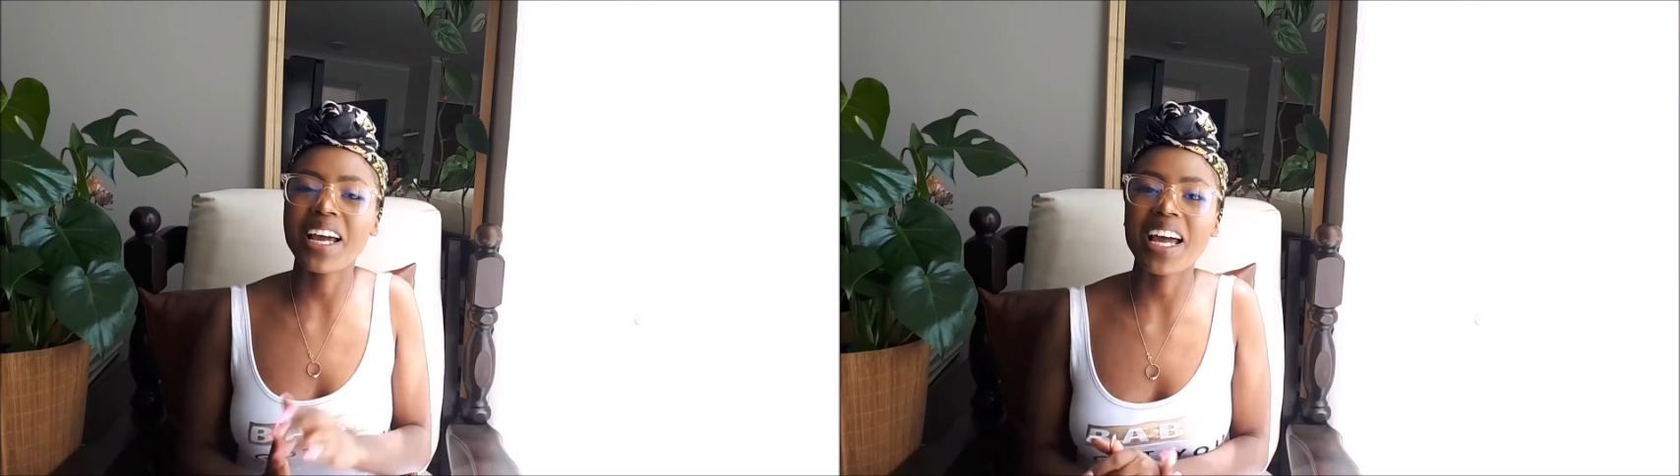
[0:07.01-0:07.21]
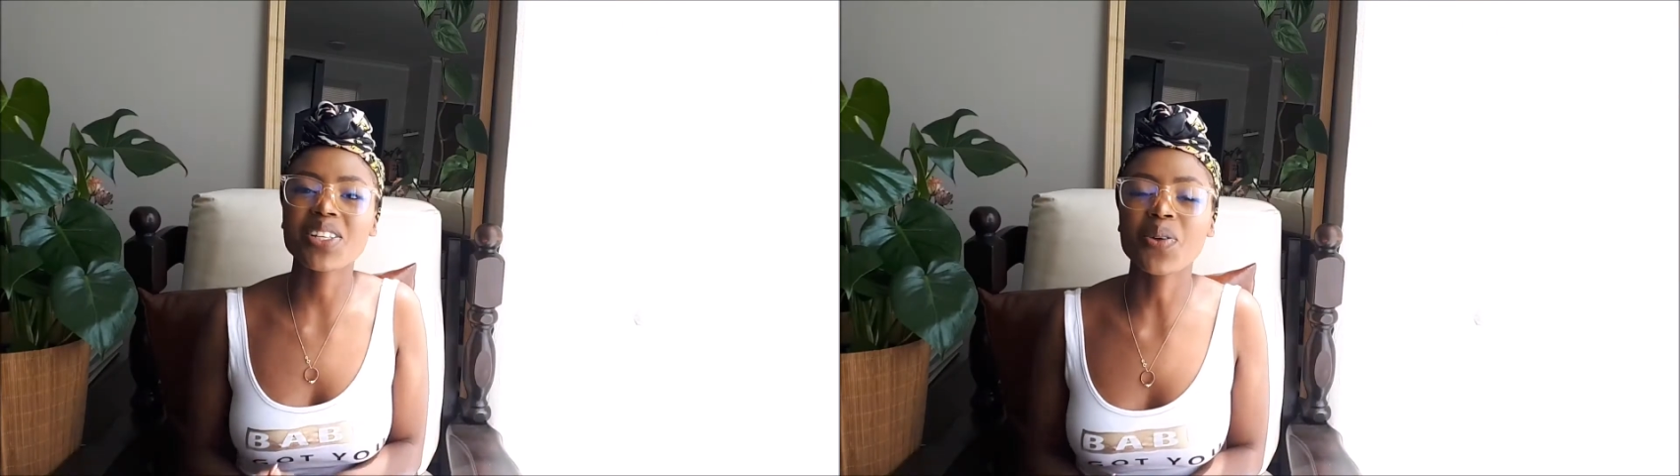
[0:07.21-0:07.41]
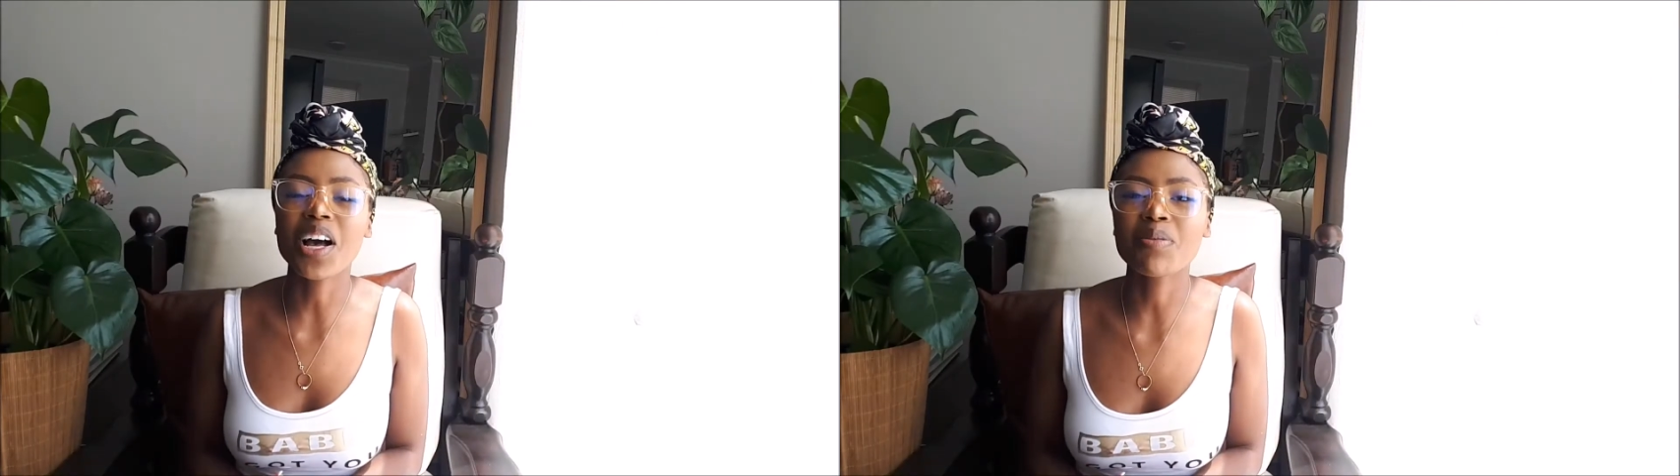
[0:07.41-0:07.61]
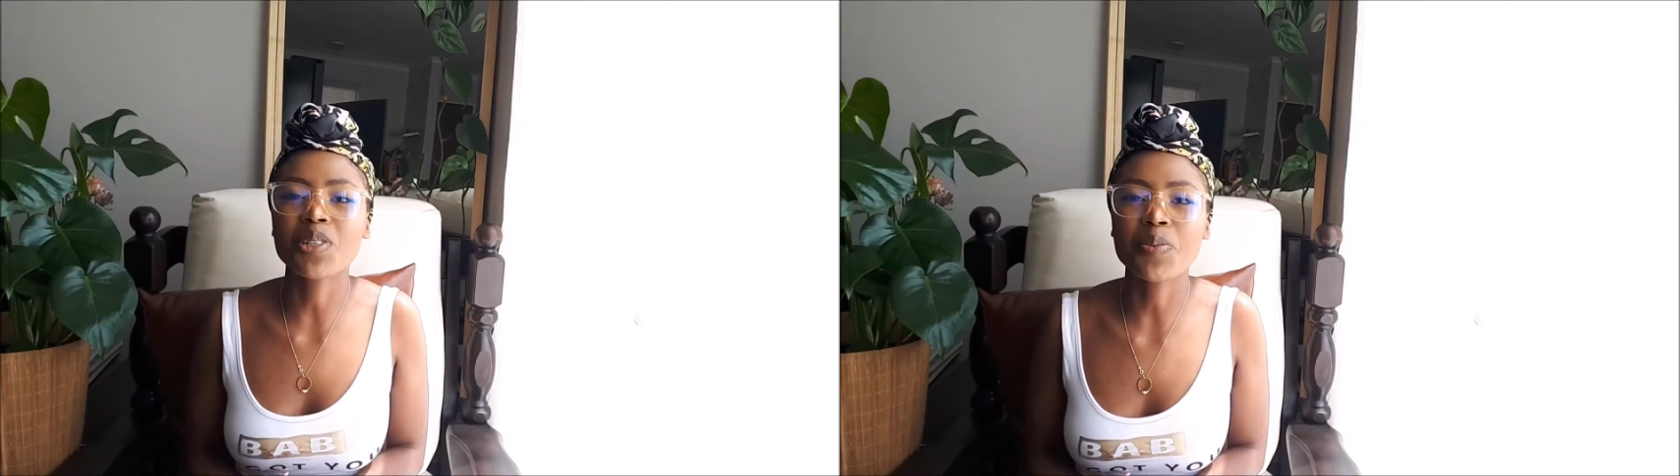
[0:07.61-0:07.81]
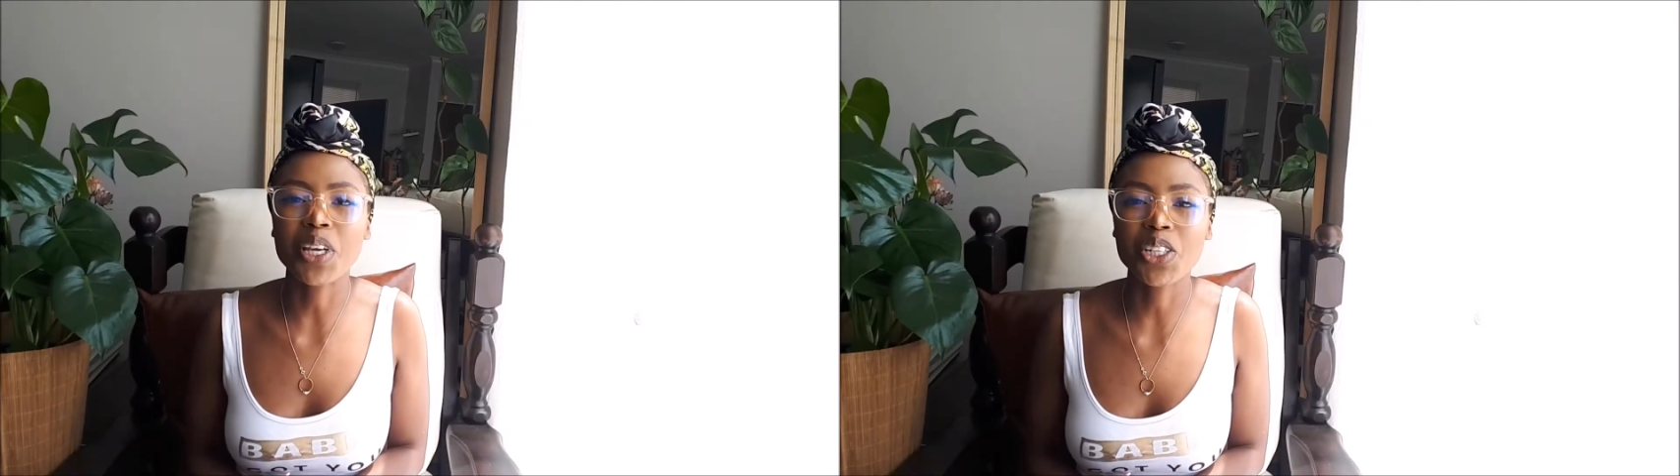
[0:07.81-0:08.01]
guys, welcome
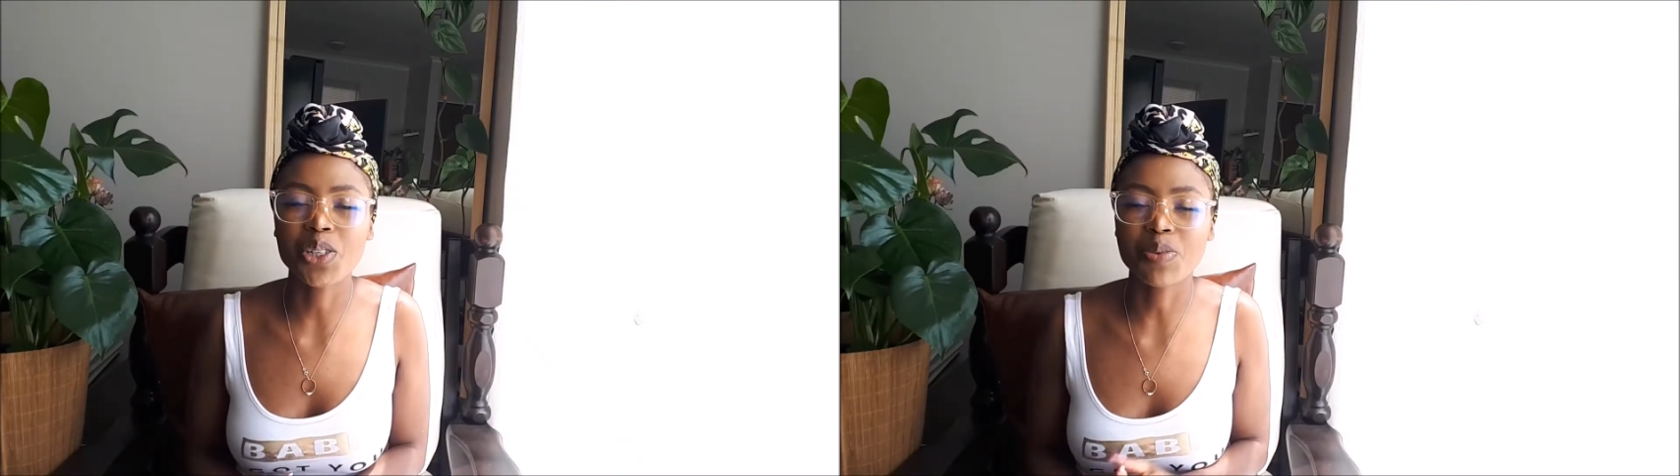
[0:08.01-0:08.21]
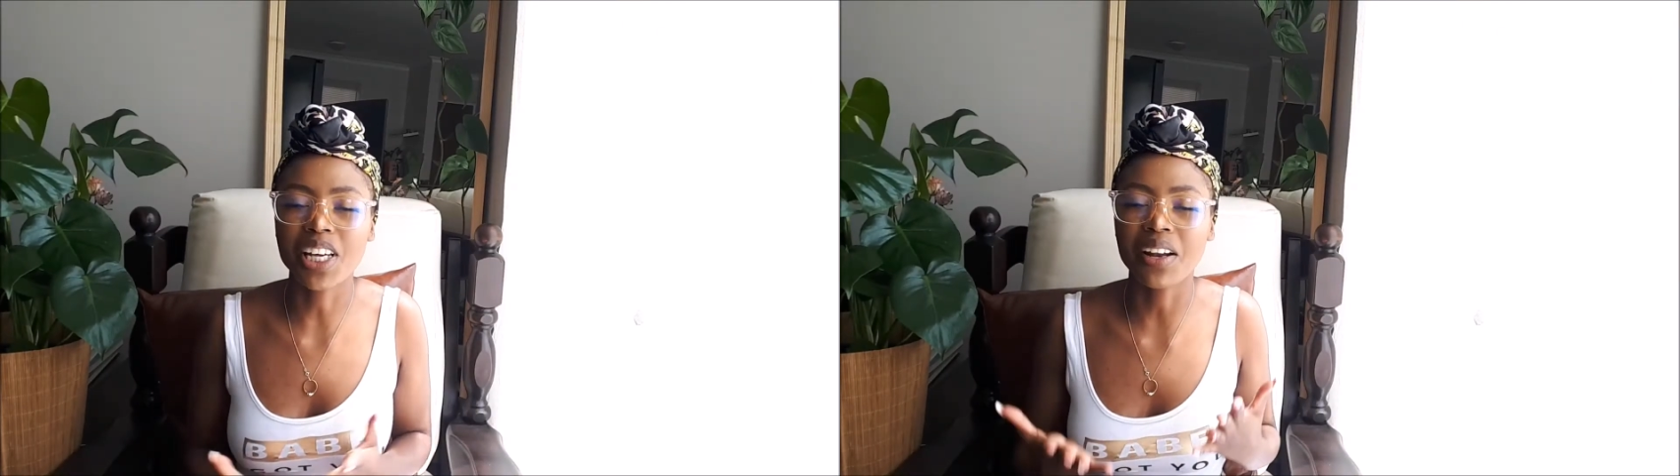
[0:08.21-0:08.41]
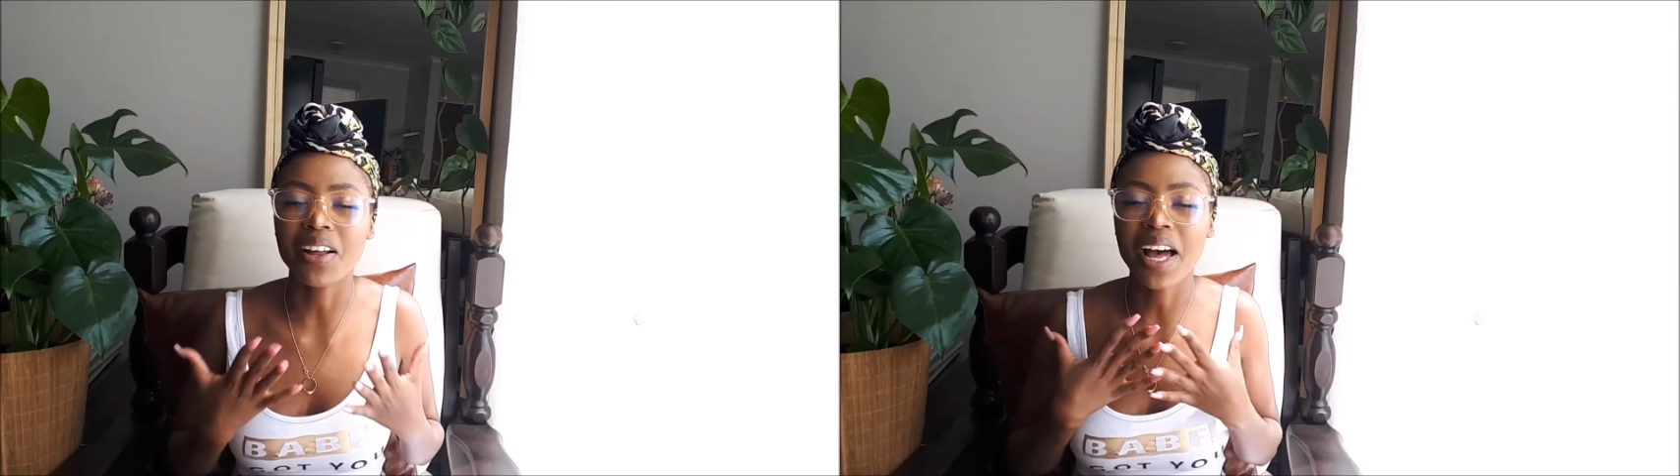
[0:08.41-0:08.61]
to my YouTube channel.